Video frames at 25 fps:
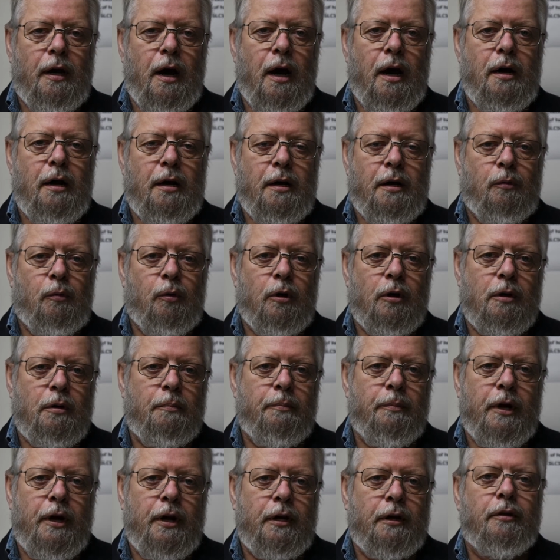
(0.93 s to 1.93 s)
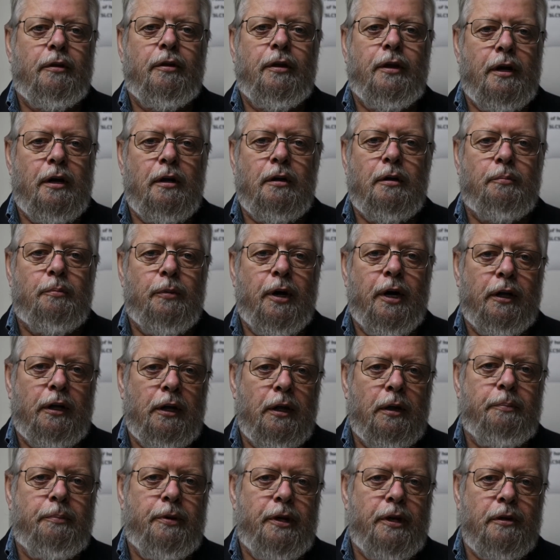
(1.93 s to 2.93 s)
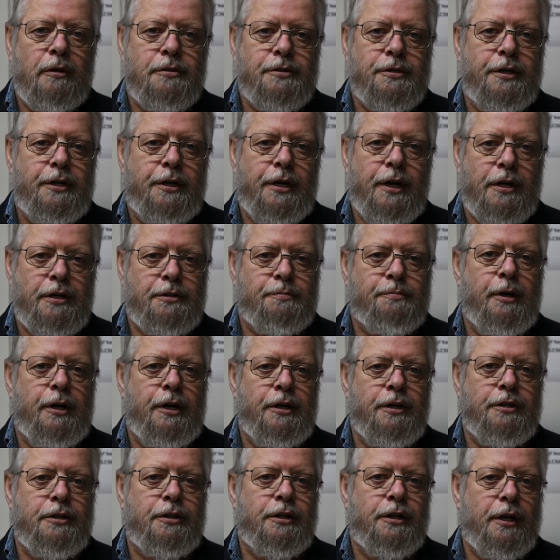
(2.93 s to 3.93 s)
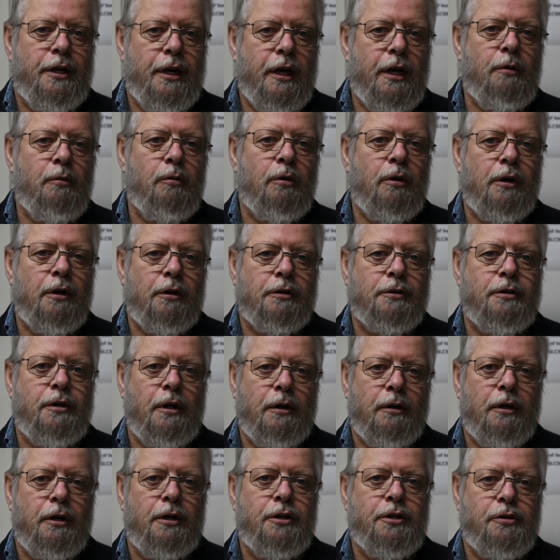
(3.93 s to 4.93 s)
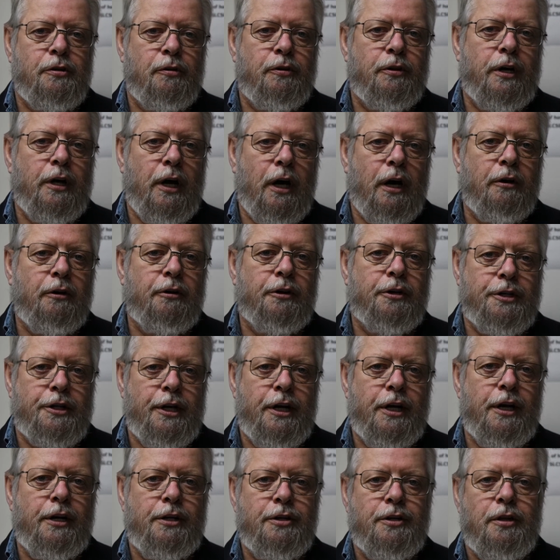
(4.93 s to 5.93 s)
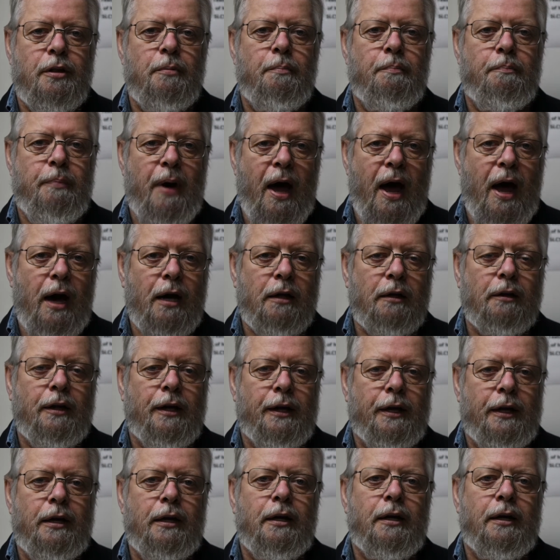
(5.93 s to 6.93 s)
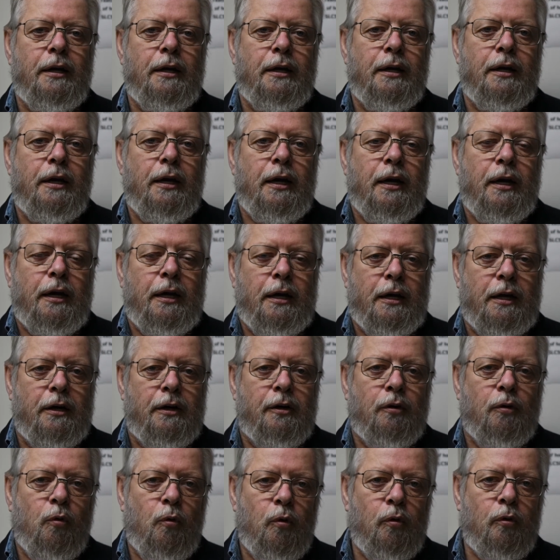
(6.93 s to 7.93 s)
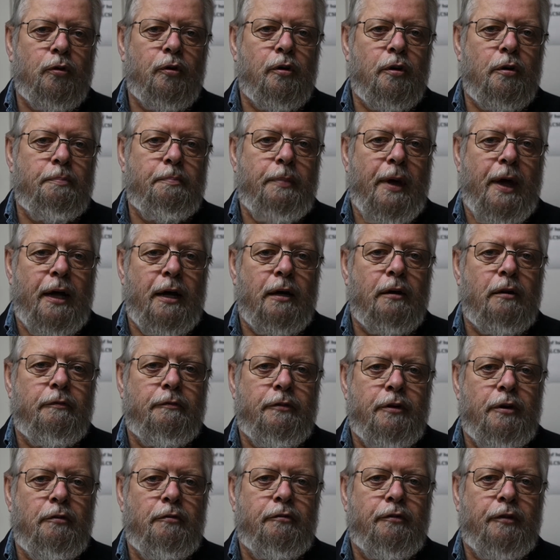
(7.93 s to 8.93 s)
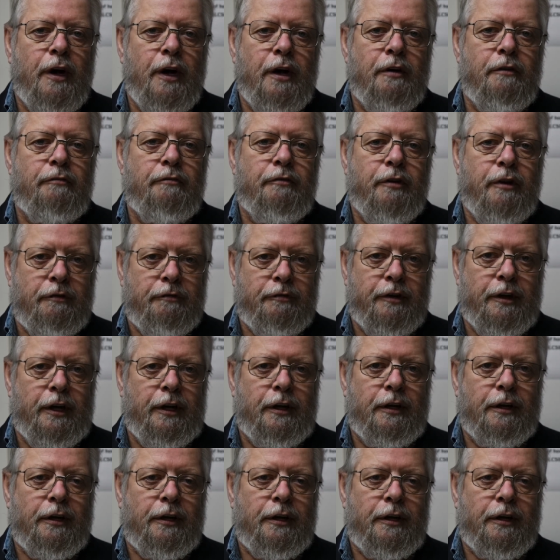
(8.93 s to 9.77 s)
Hi, welcome back to the Allen Bradley PLC Test Bench. Today we're going to, I'm going to show you how to change the backlight in an older PanelView 550.